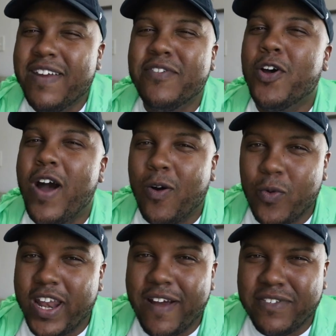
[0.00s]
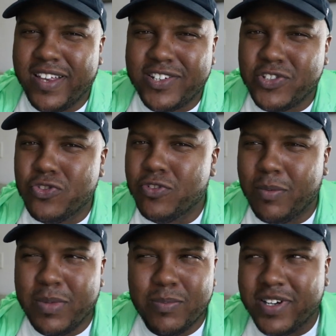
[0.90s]
Even though I went after that shoe,
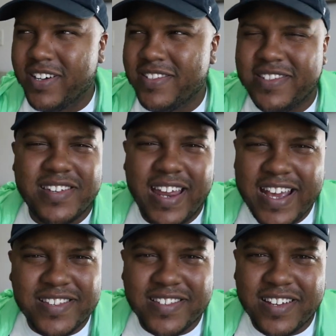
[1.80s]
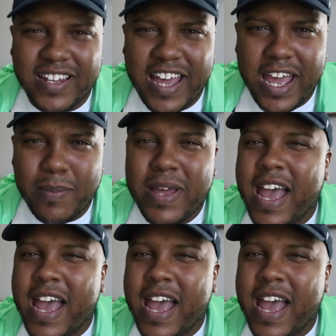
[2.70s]
I mean, because it's an ASICS collab,